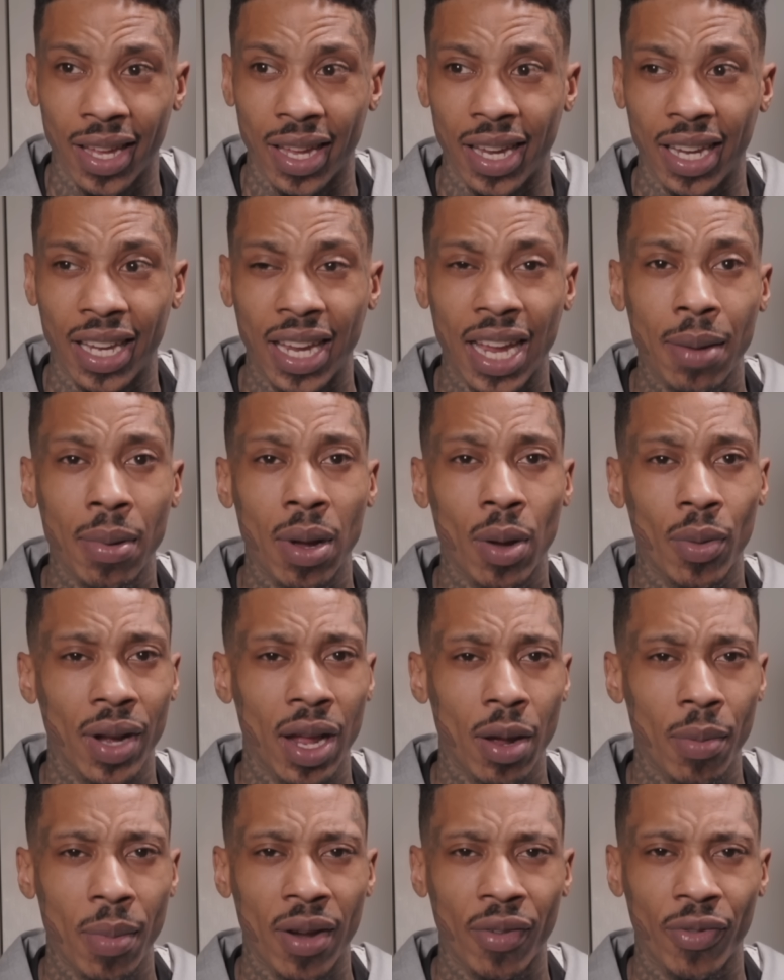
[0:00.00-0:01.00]
it came out
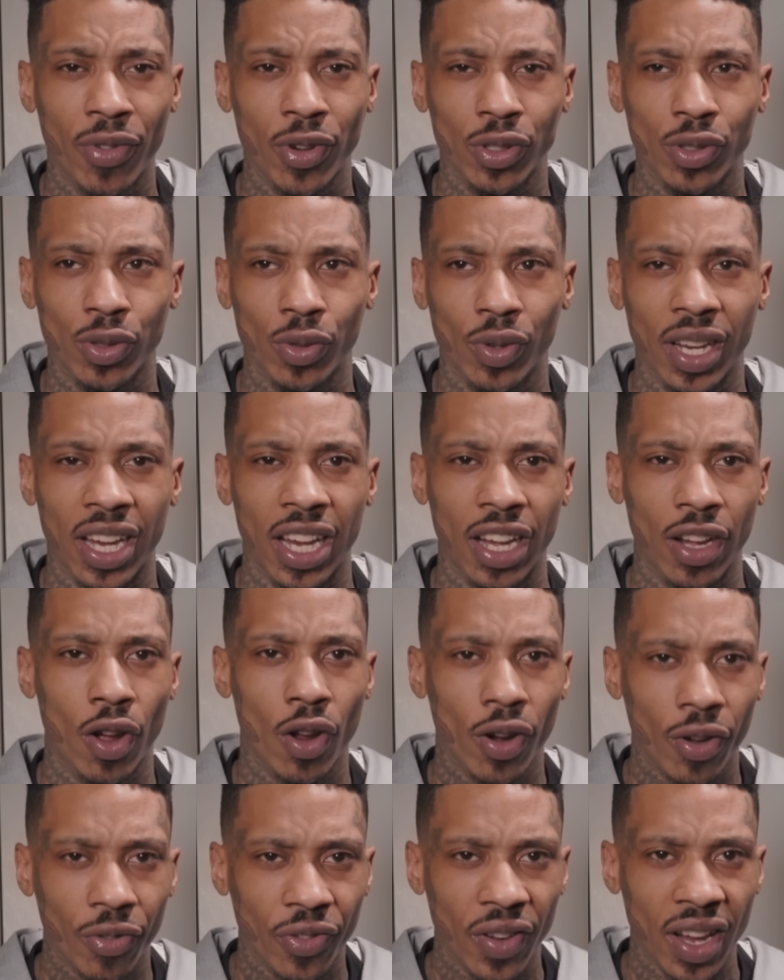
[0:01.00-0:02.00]
without my verse on it, and
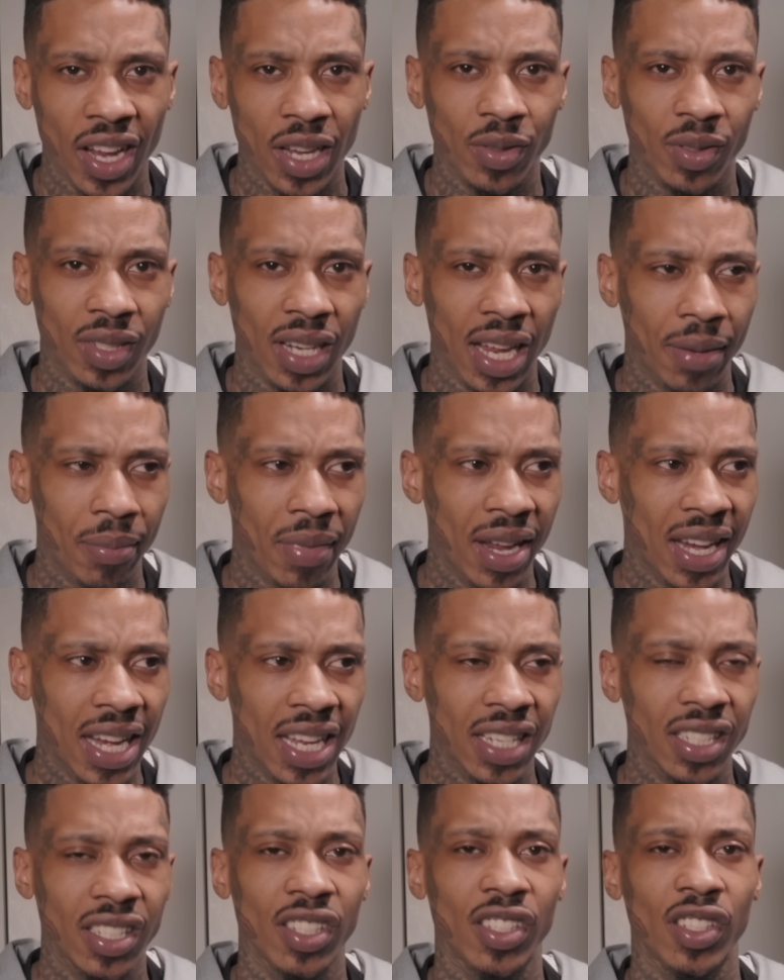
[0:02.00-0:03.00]
all the fans was like, "Man,
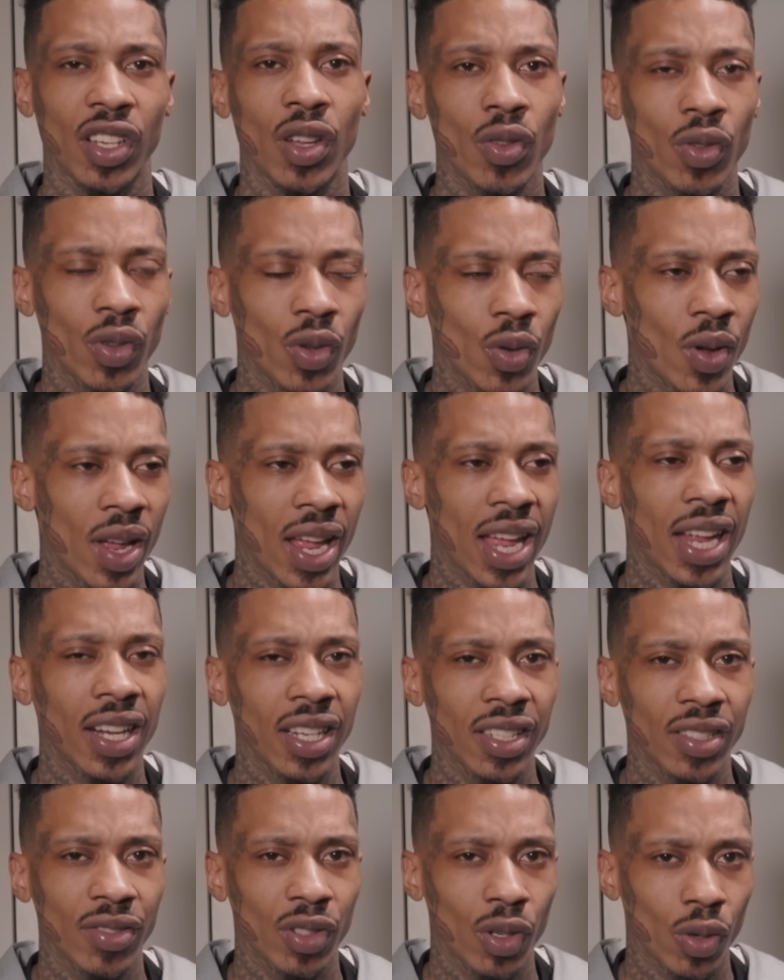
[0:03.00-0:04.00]
that's the song you and Ant
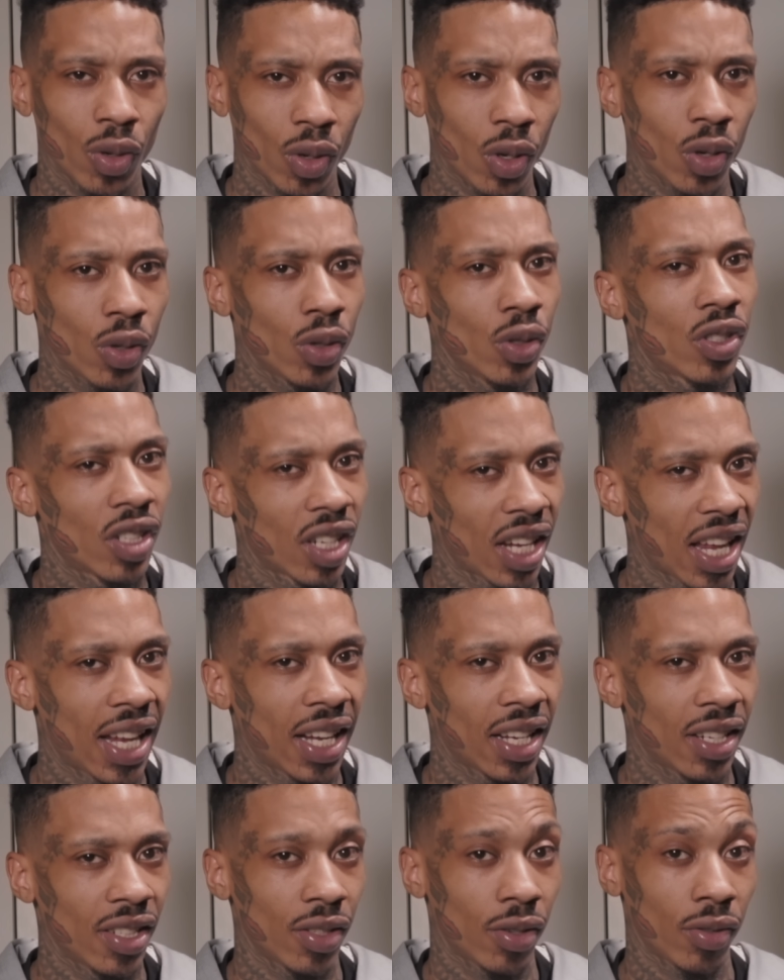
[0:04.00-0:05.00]
Glizzy recorded. Oh, you took
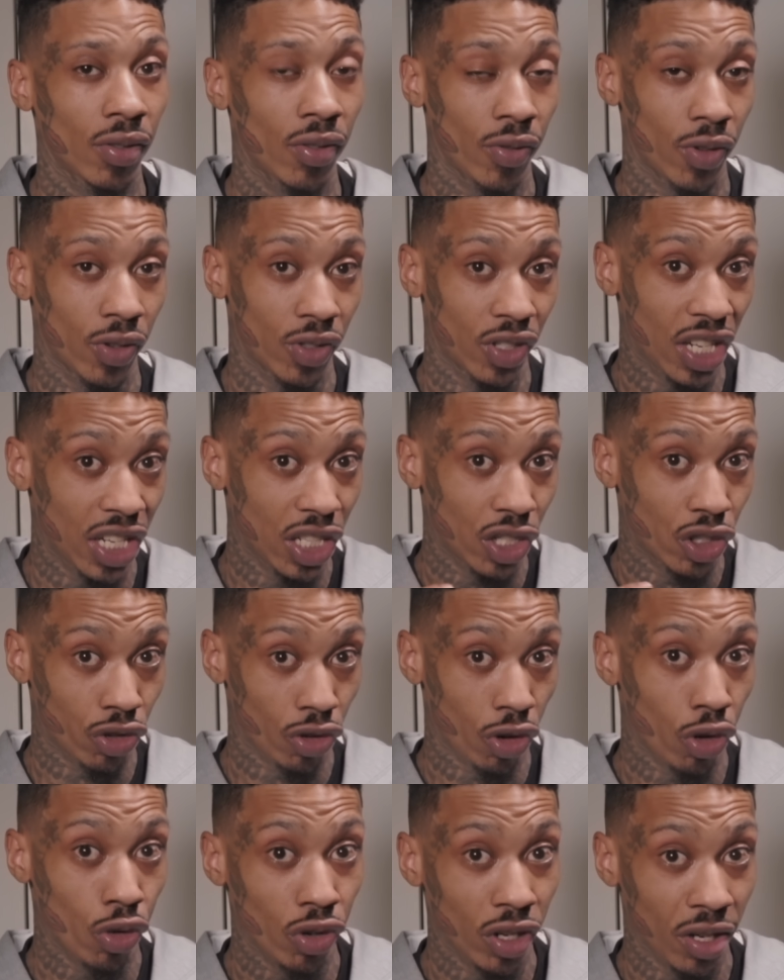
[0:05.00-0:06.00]
Ant Glizzy off the verse." They
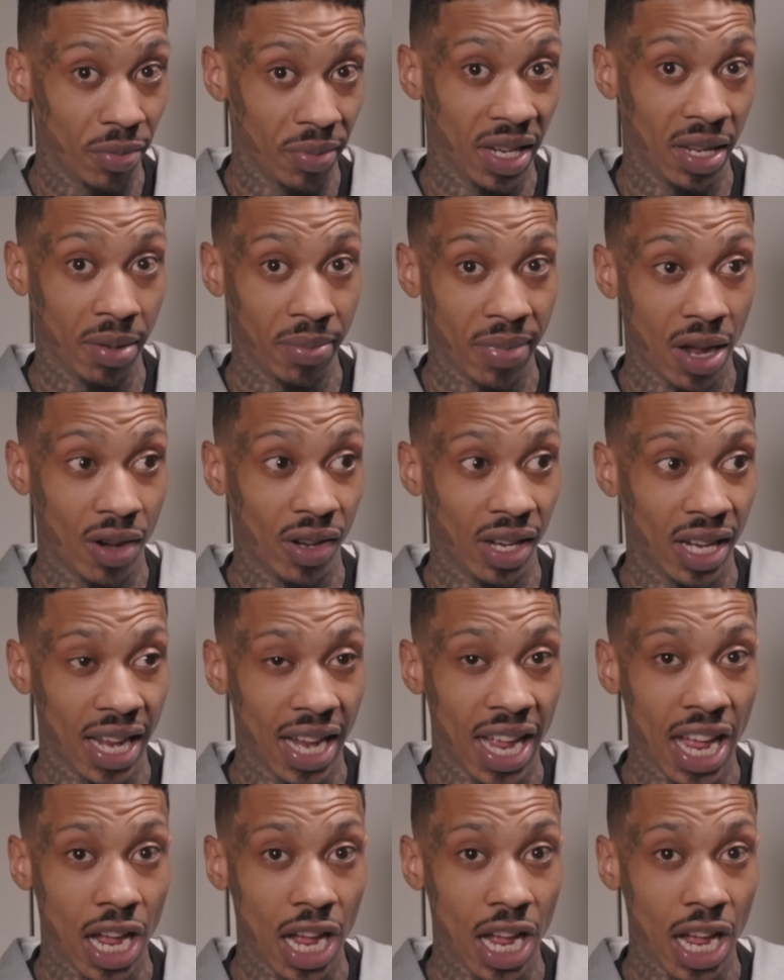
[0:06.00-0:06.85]
trolling me about it, like,